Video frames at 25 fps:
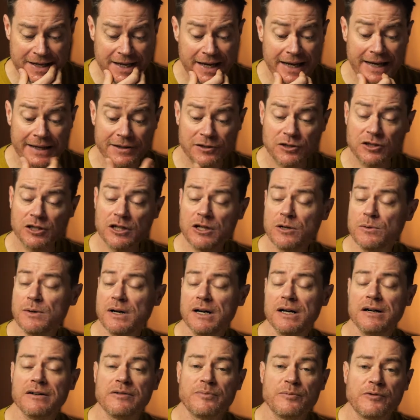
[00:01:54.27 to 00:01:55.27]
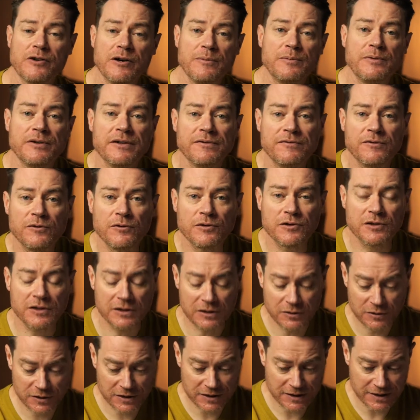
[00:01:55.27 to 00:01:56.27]
and two are appropriate for
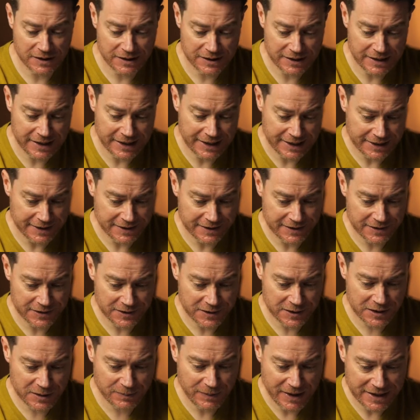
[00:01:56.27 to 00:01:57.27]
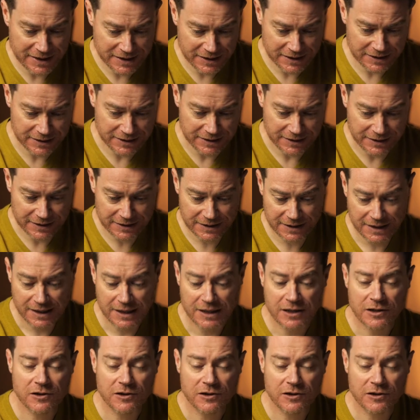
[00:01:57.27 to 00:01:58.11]
solutions and suspensions.